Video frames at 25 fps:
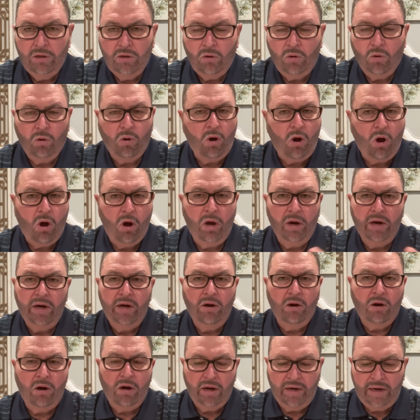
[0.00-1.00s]
or on
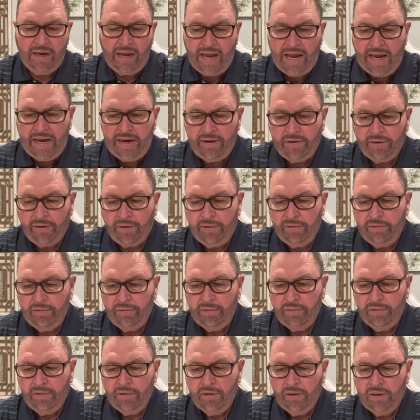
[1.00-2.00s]
and on anger
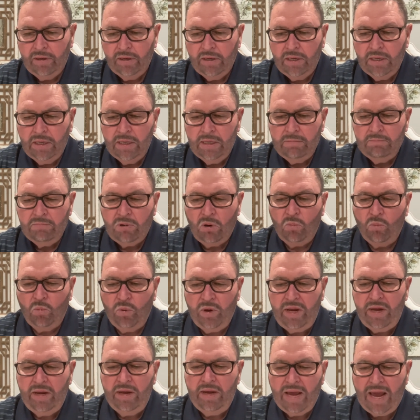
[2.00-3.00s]
but
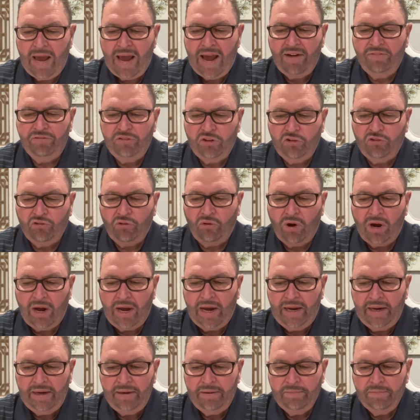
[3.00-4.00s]
we have to
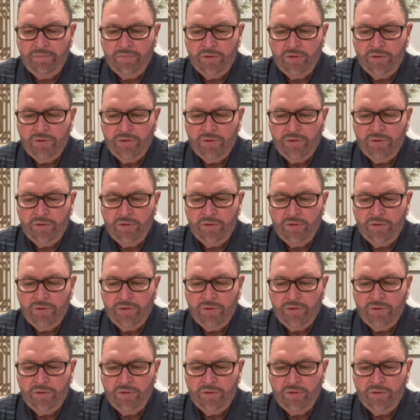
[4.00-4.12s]
try